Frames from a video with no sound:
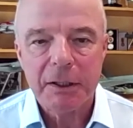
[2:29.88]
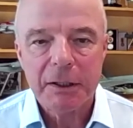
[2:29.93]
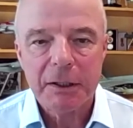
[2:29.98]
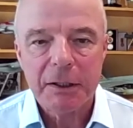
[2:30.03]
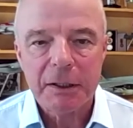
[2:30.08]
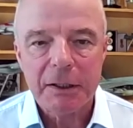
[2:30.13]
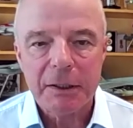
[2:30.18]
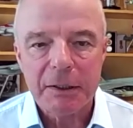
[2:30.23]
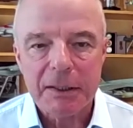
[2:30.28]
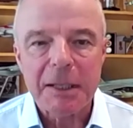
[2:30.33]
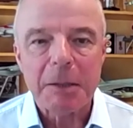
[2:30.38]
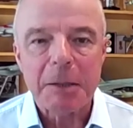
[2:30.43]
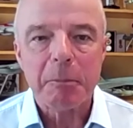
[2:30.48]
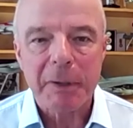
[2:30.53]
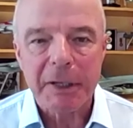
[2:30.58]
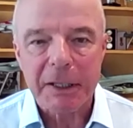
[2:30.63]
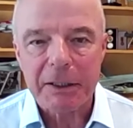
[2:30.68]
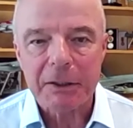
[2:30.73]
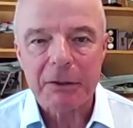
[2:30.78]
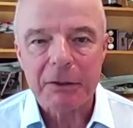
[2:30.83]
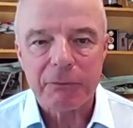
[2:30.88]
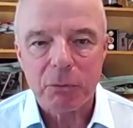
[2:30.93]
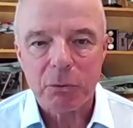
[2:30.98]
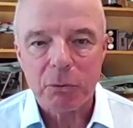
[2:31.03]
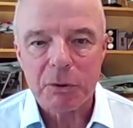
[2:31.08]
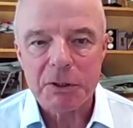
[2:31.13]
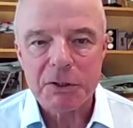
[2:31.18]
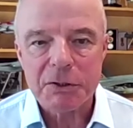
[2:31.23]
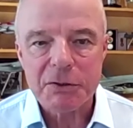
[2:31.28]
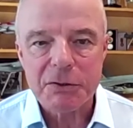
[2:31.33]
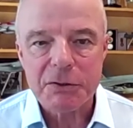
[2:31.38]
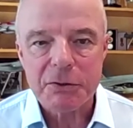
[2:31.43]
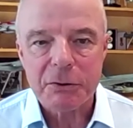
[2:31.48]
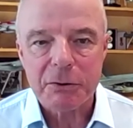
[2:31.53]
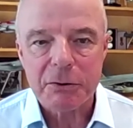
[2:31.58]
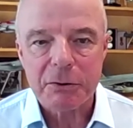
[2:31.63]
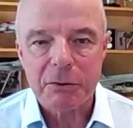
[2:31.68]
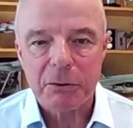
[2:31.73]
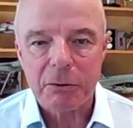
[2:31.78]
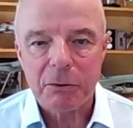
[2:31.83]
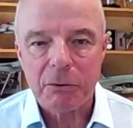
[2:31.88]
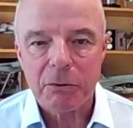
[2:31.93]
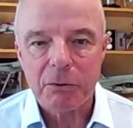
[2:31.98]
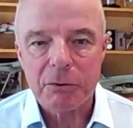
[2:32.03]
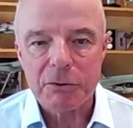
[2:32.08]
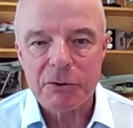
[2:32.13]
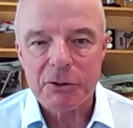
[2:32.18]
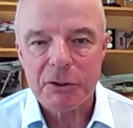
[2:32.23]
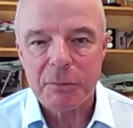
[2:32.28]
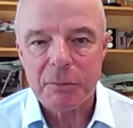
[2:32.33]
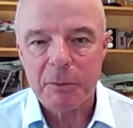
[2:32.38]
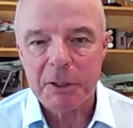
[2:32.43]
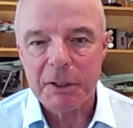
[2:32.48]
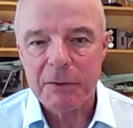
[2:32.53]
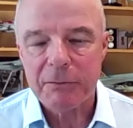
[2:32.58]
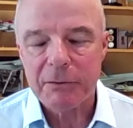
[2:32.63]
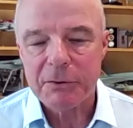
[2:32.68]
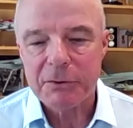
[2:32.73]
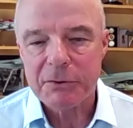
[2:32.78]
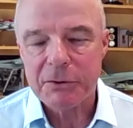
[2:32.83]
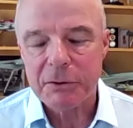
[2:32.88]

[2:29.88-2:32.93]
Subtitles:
of the impact of all this on so many of us.